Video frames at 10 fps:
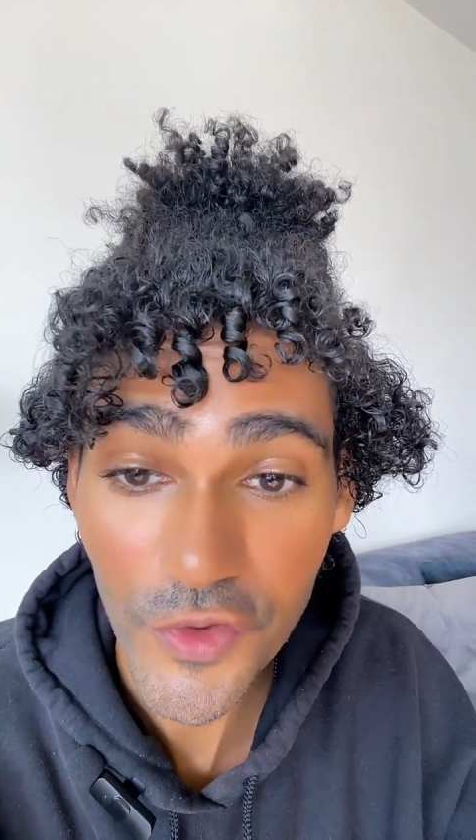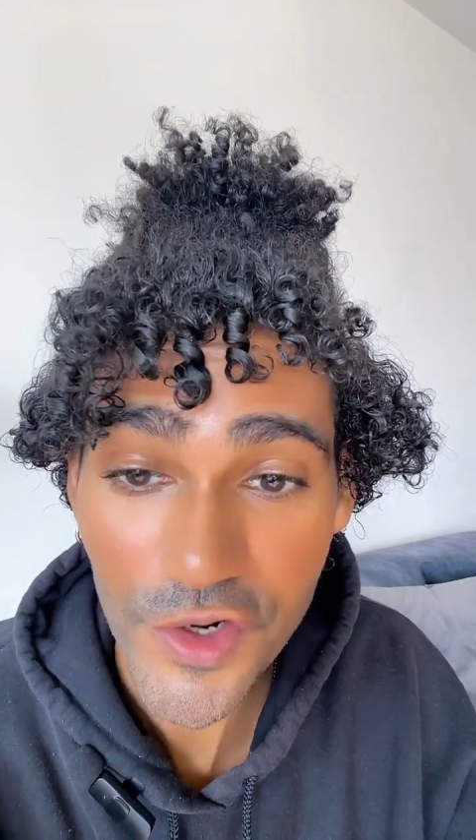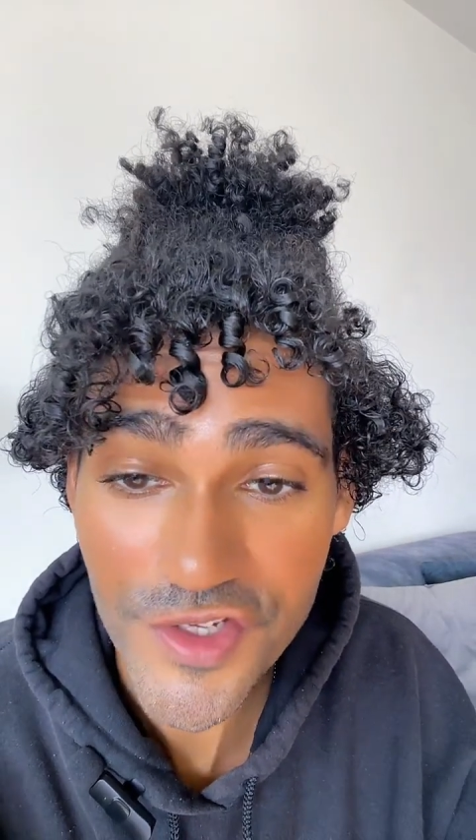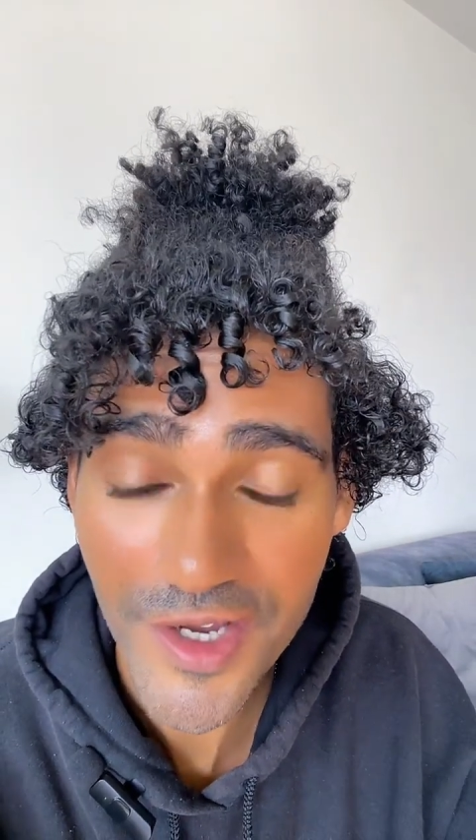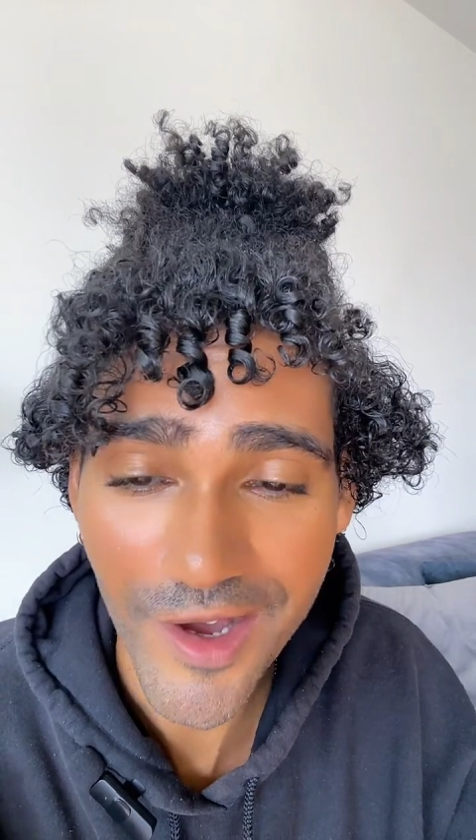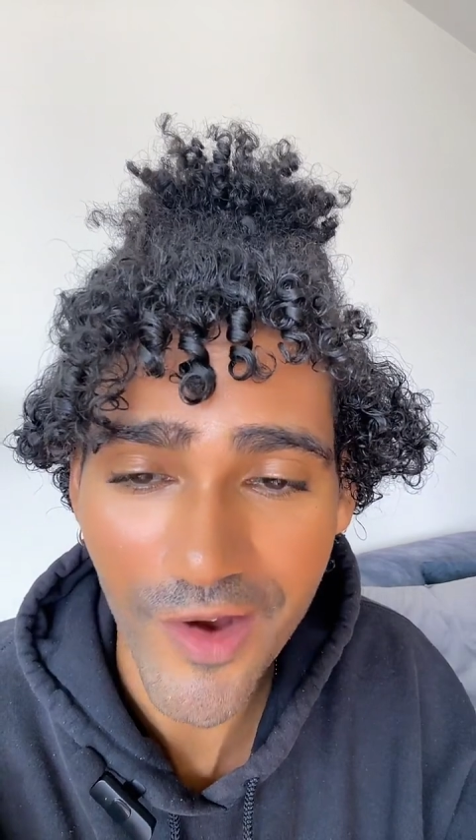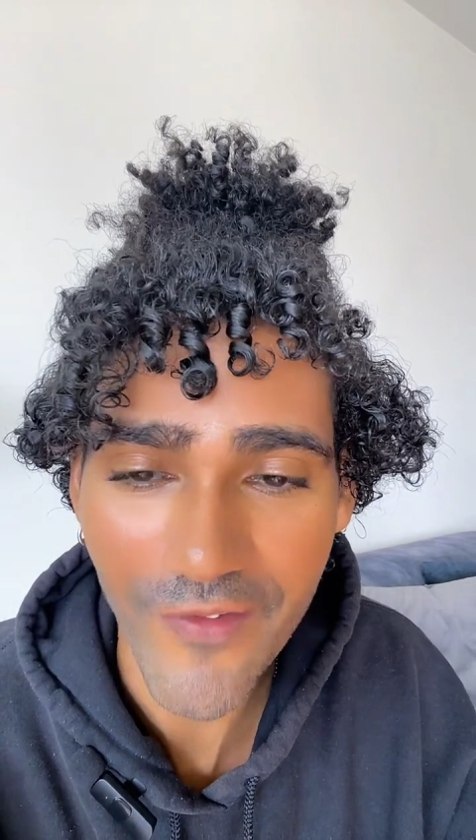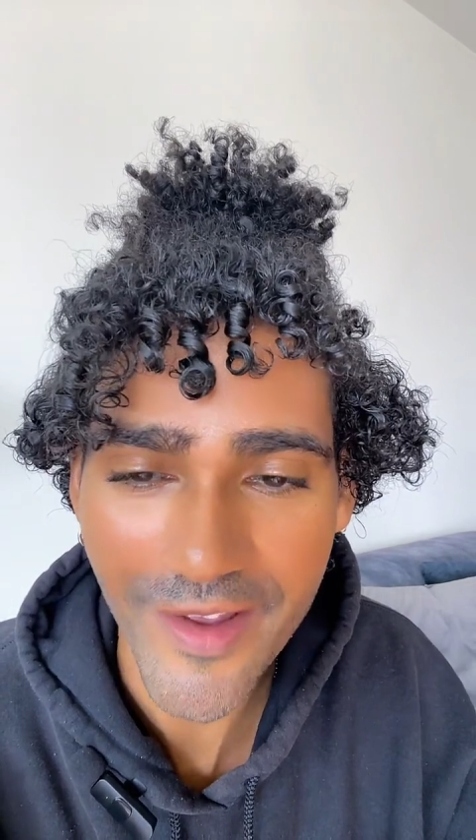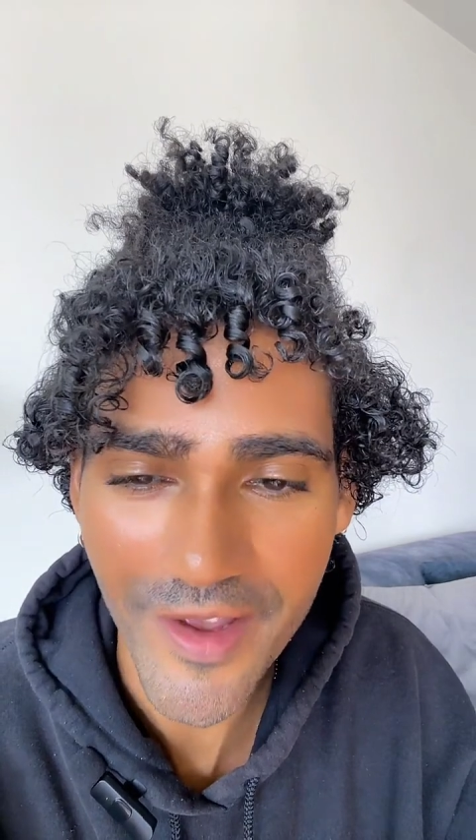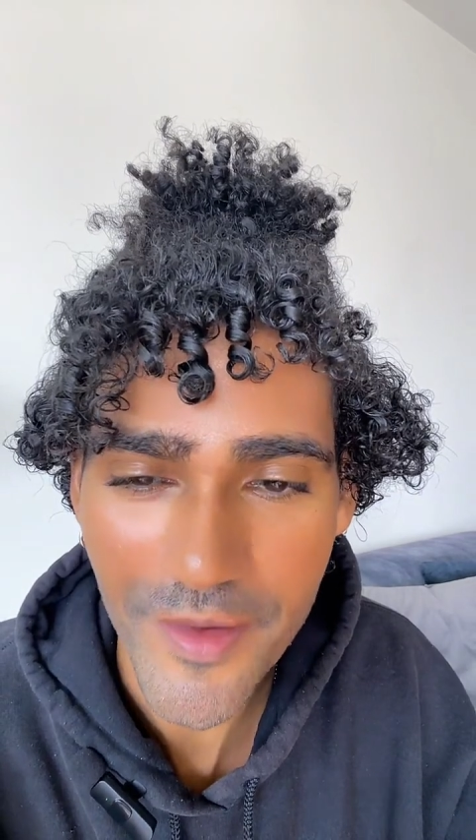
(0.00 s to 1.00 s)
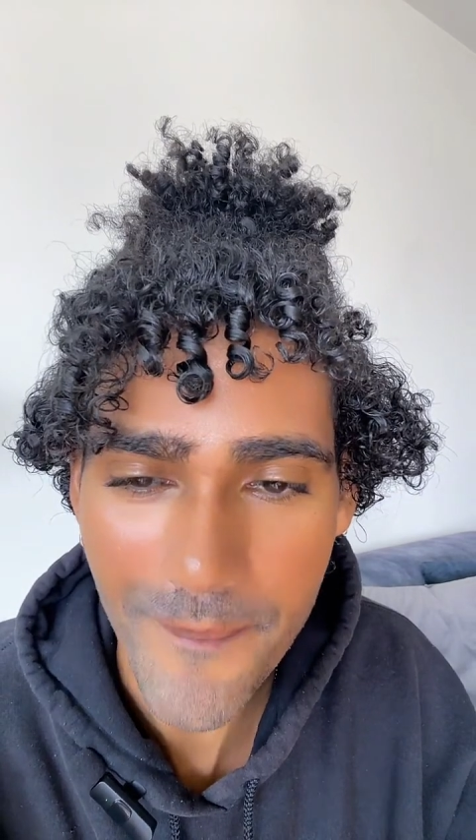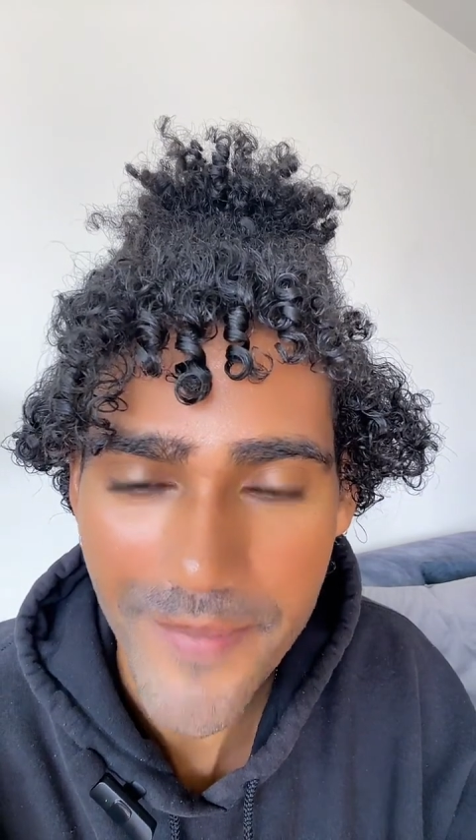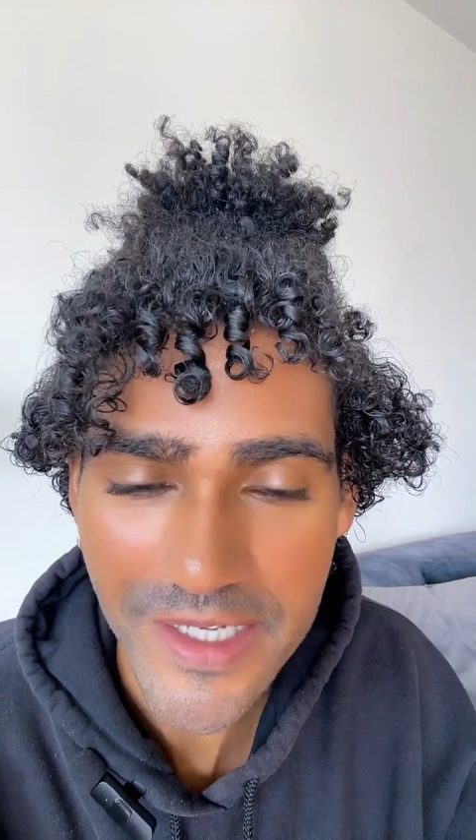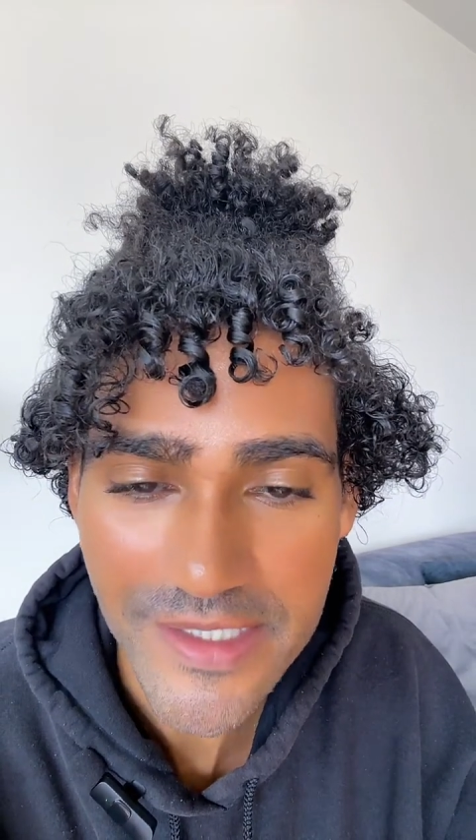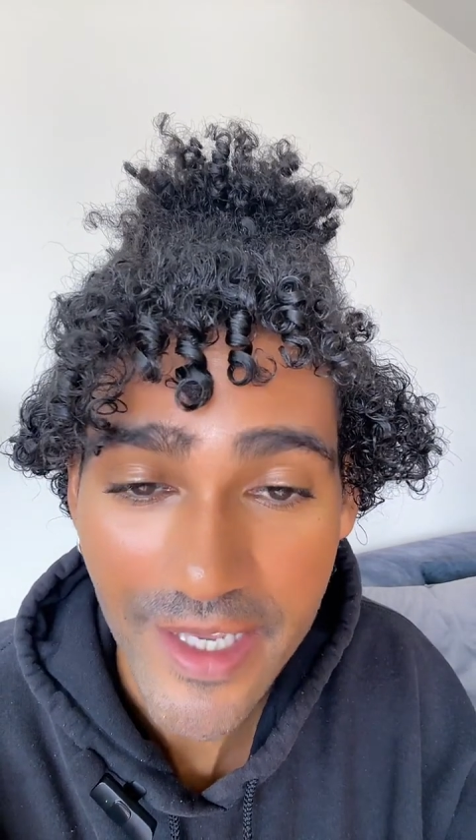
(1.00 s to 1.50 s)
Georgia. Okay,
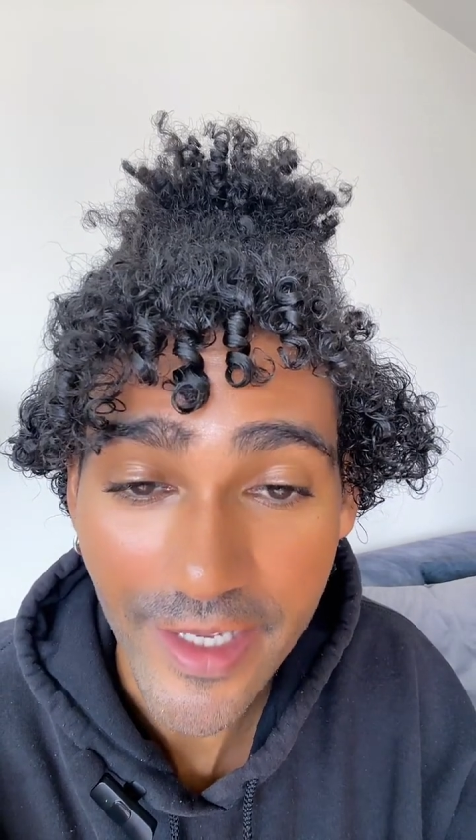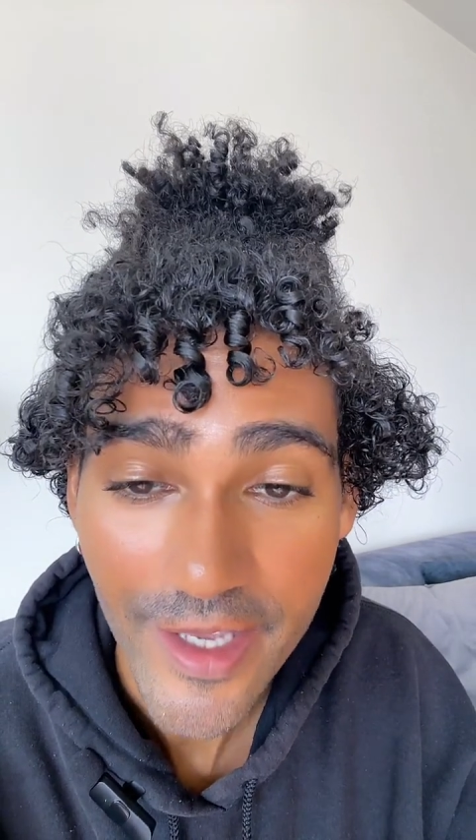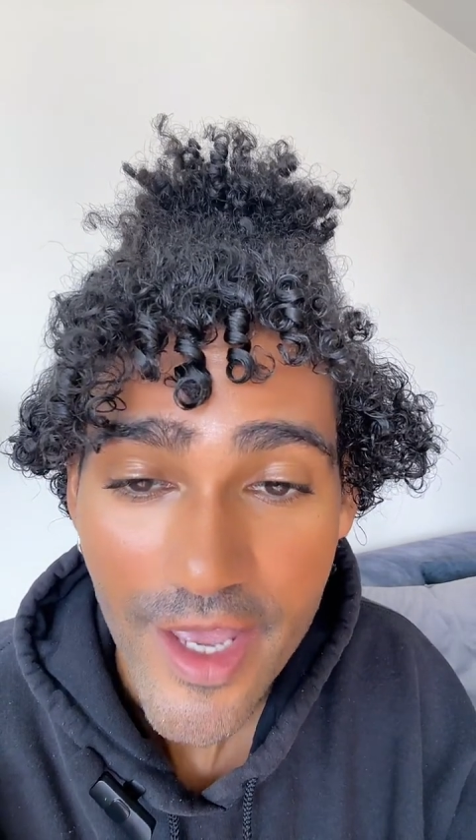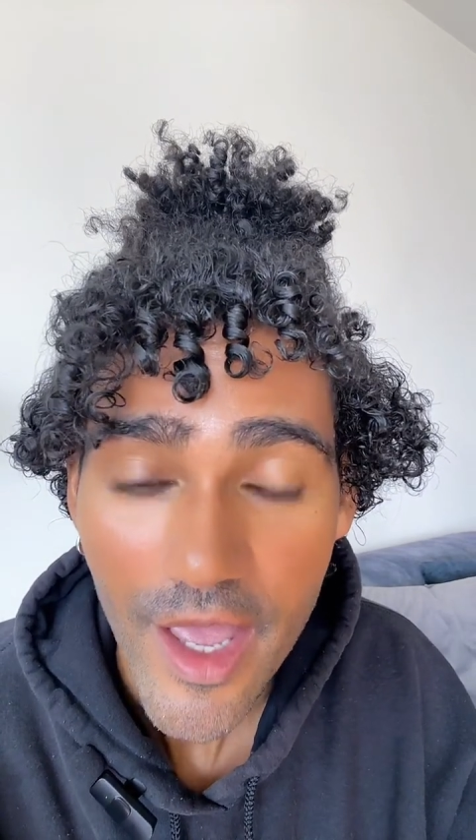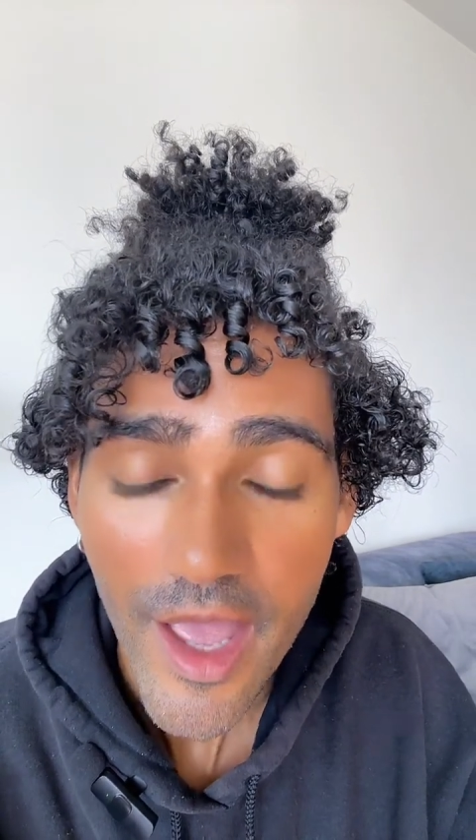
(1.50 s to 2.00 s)
amazing.